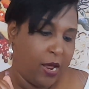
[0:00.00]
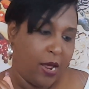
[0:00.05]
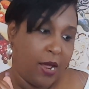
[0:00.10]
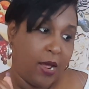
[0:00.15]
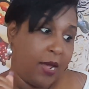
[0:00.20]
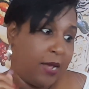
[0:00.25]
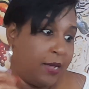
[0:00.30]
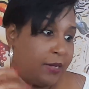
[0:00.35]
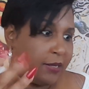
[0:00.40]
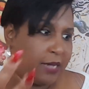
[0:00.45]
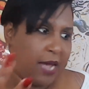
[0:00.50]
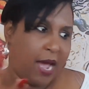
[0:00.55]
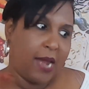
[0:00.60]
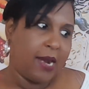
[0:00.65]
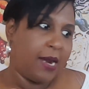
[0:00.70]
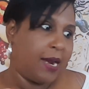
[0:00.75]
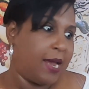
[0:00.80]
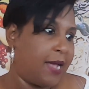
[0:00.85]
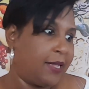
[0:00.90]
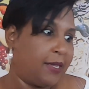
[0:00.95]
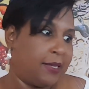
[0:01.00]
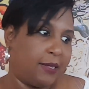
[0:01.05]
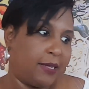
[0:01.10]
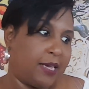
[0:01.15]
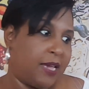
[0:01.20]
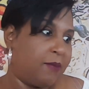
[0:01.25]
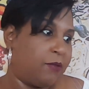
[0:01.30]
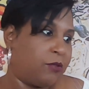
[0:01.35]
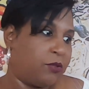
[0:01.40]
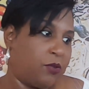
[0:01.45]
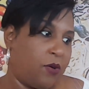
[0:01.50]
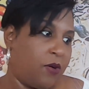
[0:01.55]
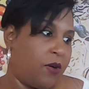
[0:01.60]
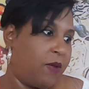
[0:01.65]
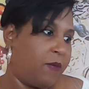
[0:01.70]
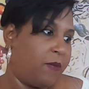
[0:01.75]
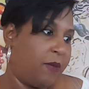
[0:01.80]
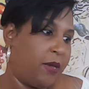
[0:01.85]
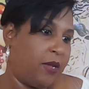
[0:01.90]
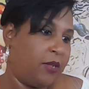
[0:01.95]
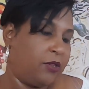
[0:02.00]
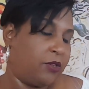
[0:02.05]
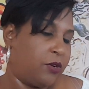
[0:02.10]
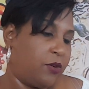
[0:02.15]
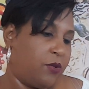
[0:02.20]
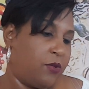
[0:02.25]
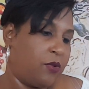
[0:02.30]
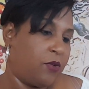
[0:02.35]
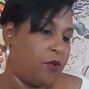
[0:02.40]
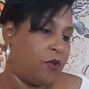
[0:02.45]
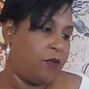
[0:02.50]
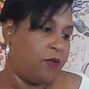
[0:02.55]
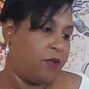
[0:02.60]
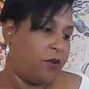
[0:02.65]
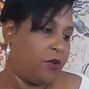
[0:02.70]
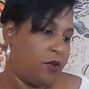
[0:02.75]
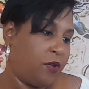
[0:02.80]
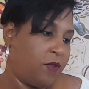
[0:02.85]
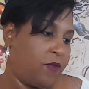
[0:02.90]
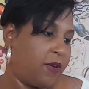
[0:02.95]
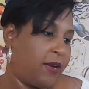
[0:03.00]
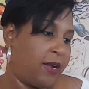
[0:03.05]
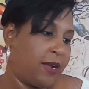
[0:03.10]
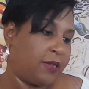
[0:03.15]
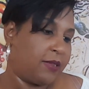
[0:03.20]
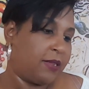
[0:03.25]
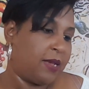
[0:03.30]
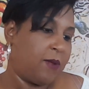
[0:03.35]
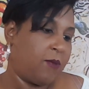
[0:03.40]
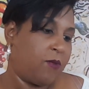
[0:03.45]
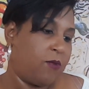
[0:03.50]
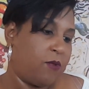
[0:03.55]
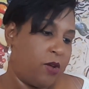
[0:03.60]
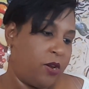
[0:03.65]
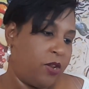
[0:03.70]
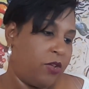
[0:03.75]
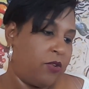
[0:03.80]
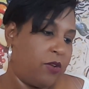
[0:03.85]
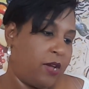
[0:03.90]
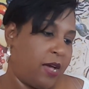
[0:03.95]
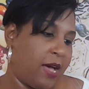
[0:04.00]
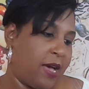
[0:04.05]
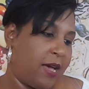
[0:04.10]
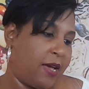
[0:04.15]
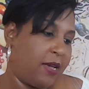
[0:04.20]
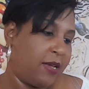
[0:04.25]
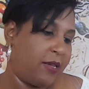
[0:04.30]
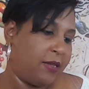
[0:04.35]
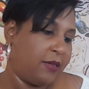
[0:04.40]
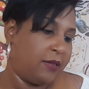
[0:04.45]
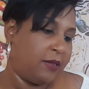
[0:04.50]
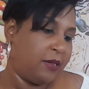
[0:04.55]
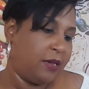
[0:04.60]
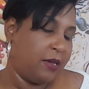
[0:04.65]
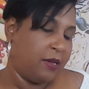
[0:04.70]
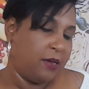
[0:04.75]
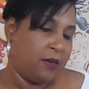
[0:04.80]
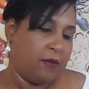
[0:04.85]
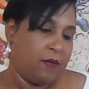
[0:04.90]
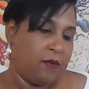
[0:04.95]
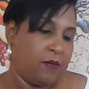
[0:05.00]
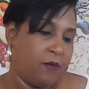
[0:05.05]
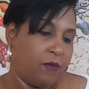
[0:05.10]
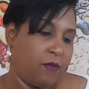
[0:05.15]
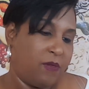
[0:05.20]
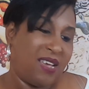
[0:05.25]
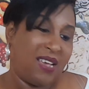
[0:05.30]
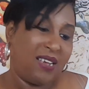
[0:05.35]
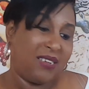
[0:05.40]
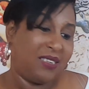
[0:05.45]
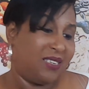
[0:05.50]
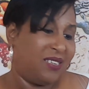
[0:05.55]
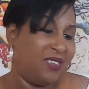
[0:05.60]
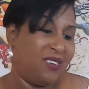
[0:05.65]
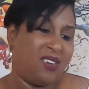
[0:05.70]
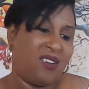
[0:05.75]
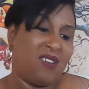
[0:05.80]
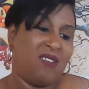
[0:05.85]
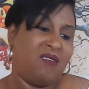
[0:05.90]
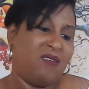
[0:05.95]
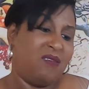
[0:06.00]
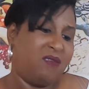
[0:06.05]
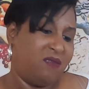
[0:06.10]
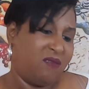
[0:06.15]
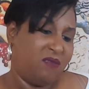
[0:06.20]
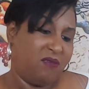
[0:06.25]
it's kind of like the same story being told over and over, except one of you guys, actually, no.